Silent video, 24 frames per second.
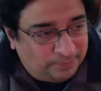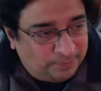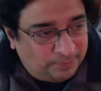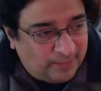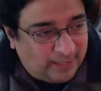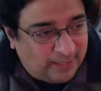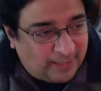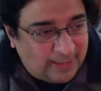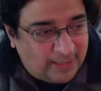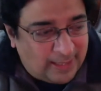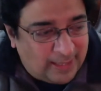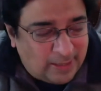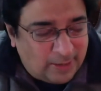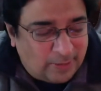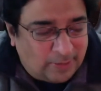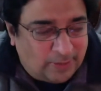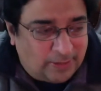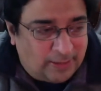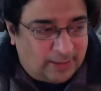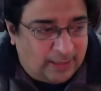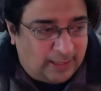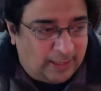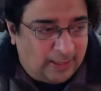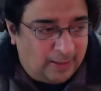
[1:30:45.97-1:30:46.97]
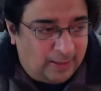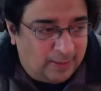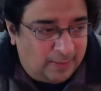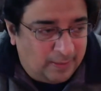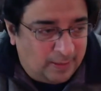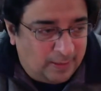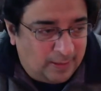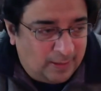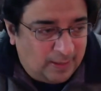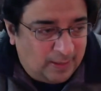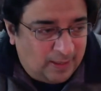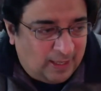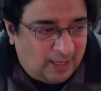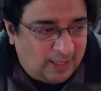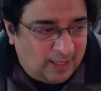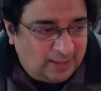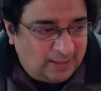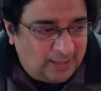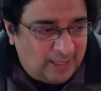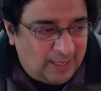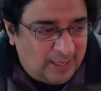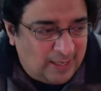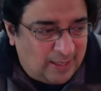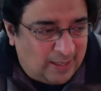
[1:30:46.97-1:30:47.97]
at the end of the day, I
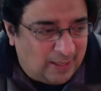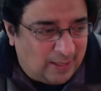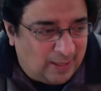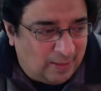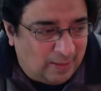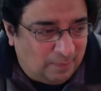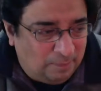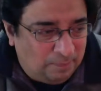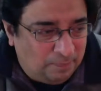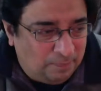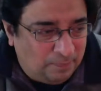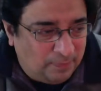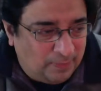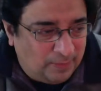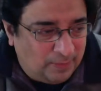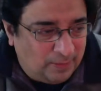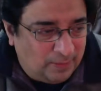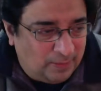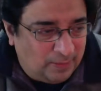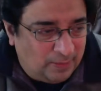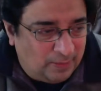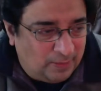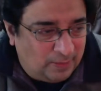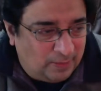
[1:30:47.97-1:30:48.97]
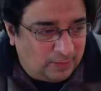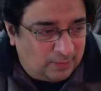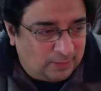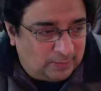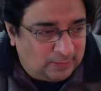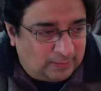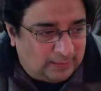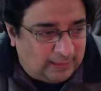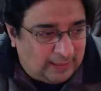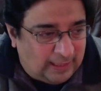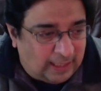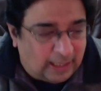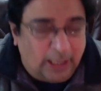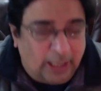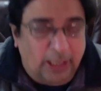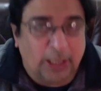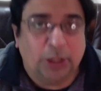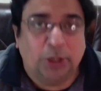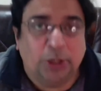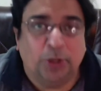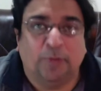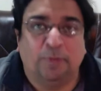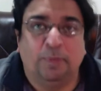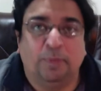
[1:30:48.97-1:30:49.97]
think the
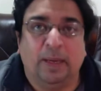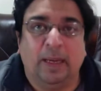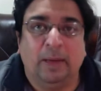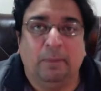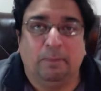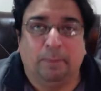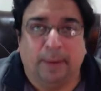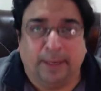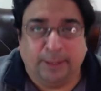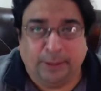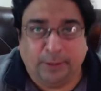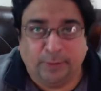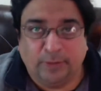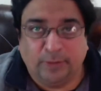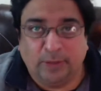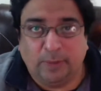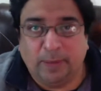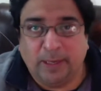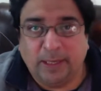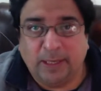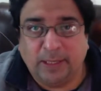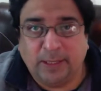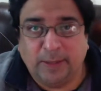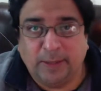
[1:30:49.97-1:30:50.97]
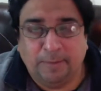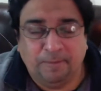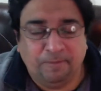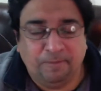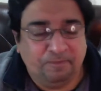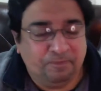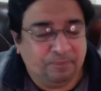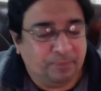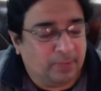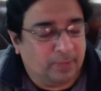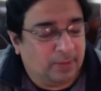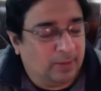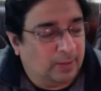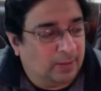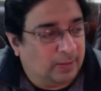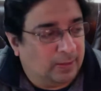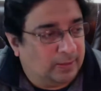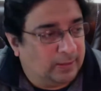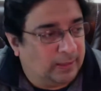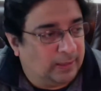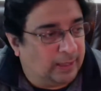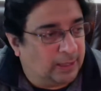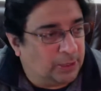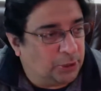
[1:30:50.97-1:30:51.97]
urge of being best of the best,
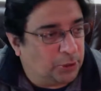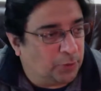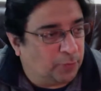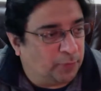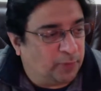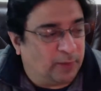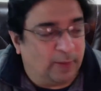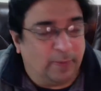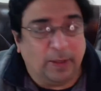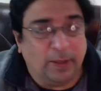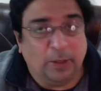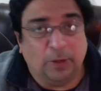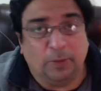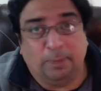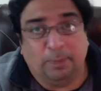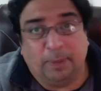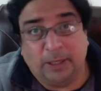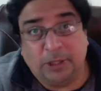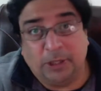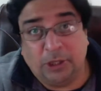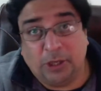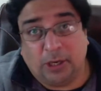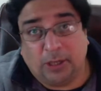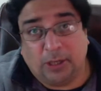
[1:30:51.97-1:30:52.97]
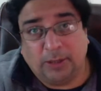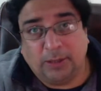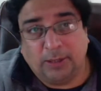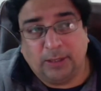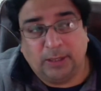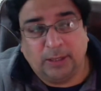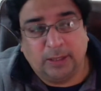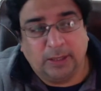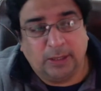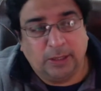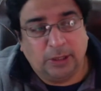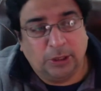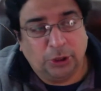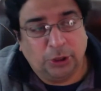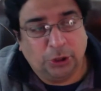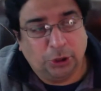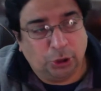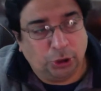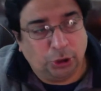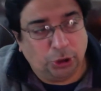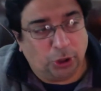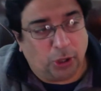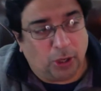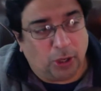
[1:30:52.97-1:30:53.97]
the urge of giving your best shot,
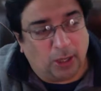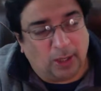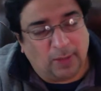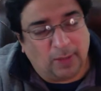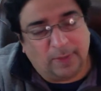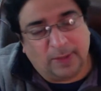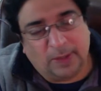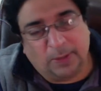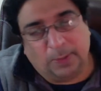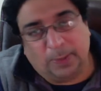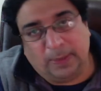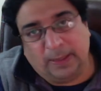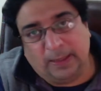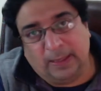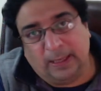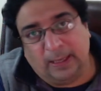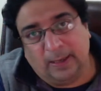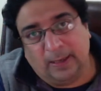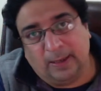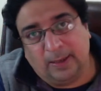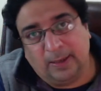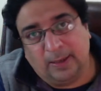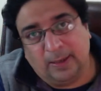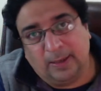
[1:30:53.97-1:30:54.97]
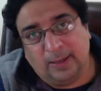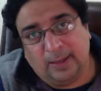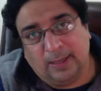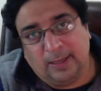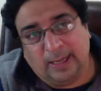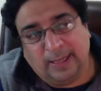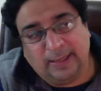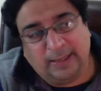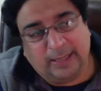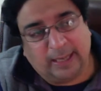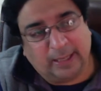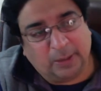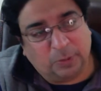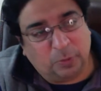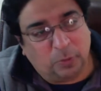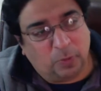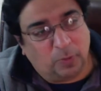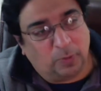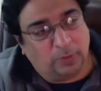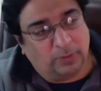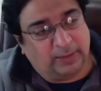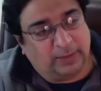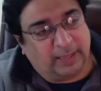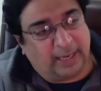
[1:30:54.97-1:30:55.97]
should always be there, and
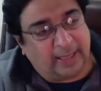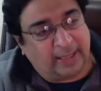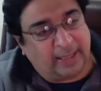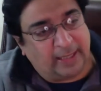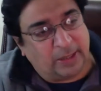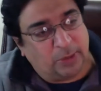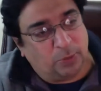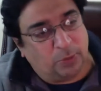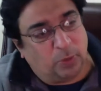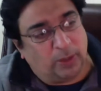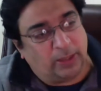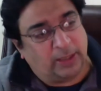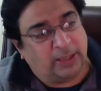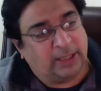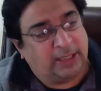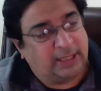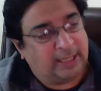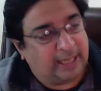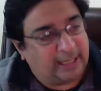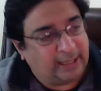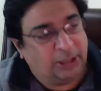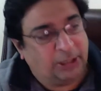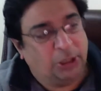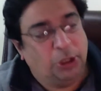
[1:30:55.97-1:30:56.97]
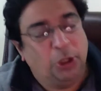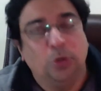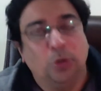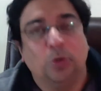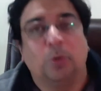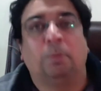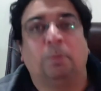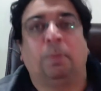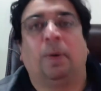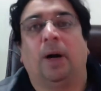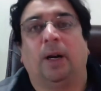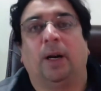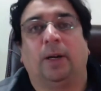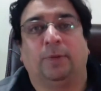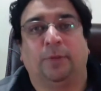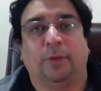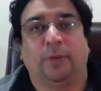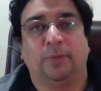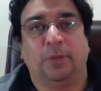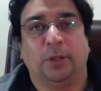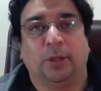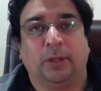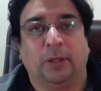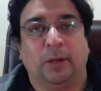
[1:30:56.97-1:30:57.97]
that is what sets you apart from
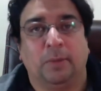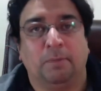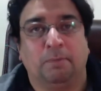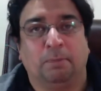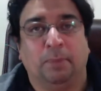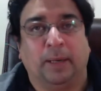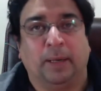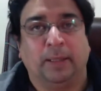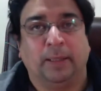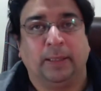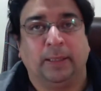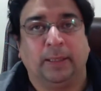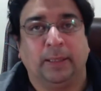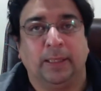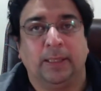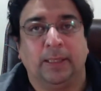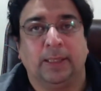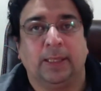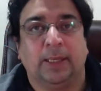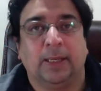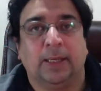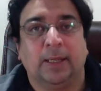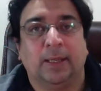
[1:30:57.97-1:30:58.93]
your competitors.